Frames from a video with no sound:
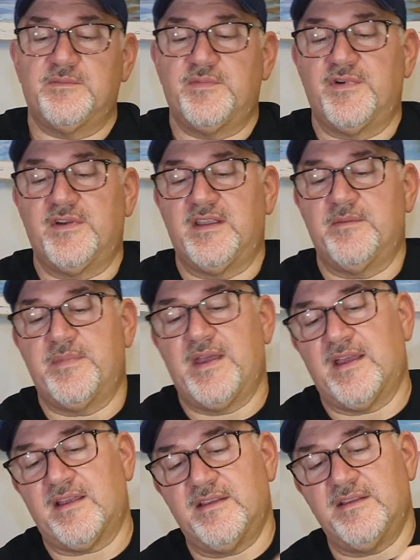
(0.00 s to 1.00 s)
Putting it
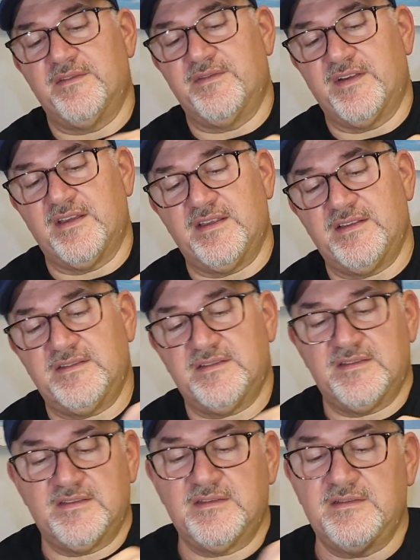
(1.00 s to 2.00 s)
back in the
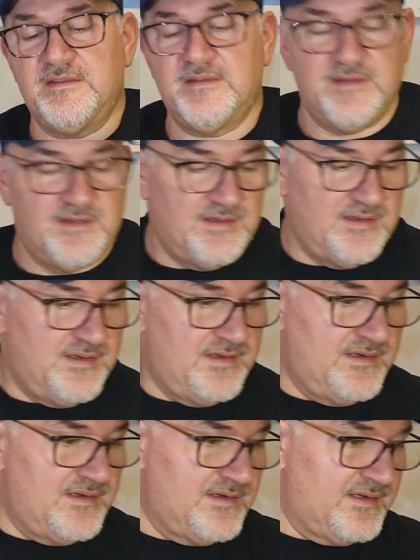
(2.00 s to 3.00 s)
vise.
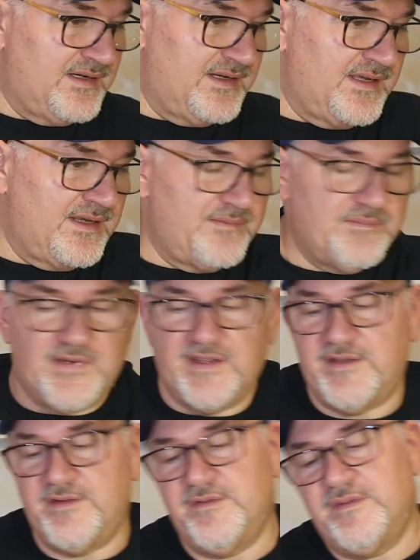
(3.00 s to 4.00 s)
I'm gonna get my
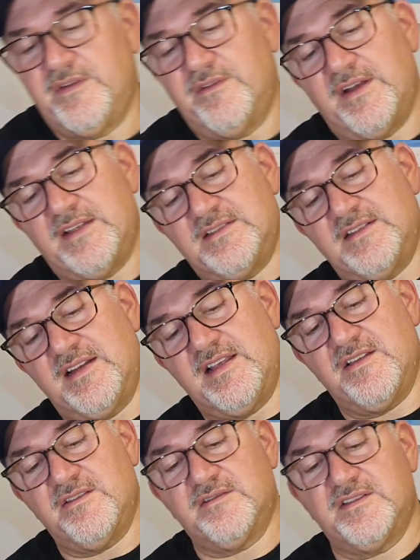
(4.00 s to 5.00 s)
UV resin
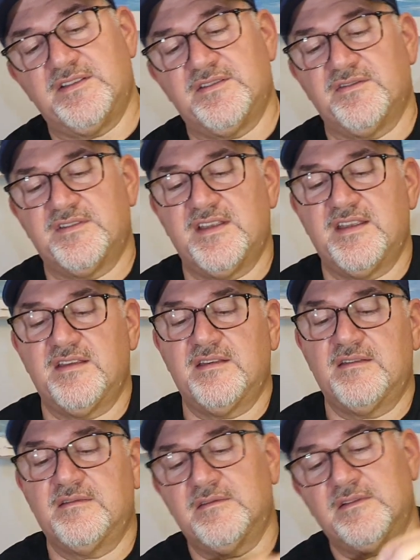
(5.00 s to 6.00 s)
out. This will take
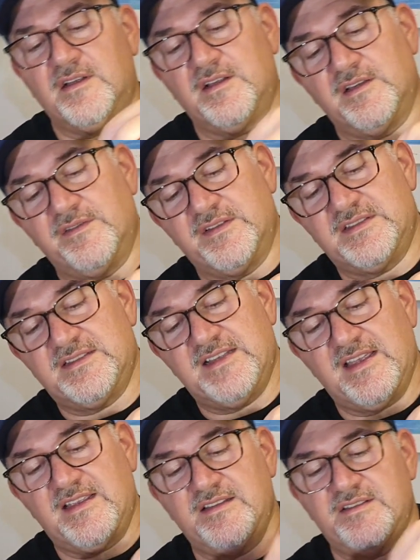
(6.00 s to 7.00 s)
all of a
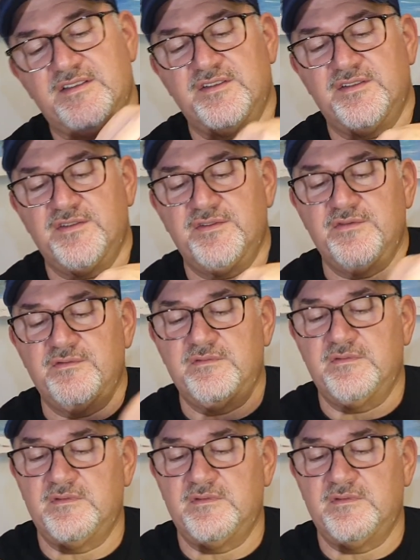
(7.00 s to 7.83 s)
second to do.